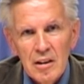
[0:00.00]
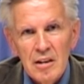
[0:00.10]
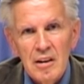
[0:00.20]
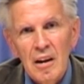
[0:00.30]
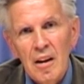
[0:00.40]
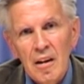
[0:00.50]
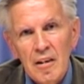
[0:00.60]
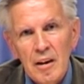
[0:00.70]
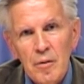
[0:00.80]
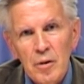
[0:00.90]
Still,
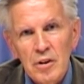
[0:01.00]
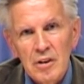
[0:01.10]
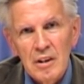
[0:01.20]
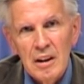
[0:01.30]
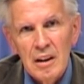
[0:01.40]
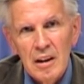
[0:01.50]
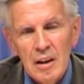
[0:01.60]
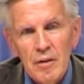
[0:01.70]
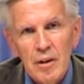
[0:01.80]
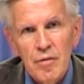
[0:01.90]
there was
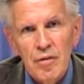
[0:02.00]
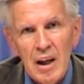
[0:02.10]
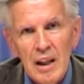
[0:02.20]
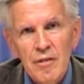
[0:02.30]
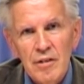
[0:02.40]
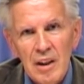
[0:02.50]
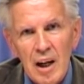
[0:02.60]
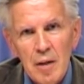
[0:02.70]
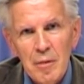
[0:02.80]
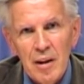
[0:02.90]
even a
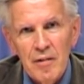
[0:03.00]
5-time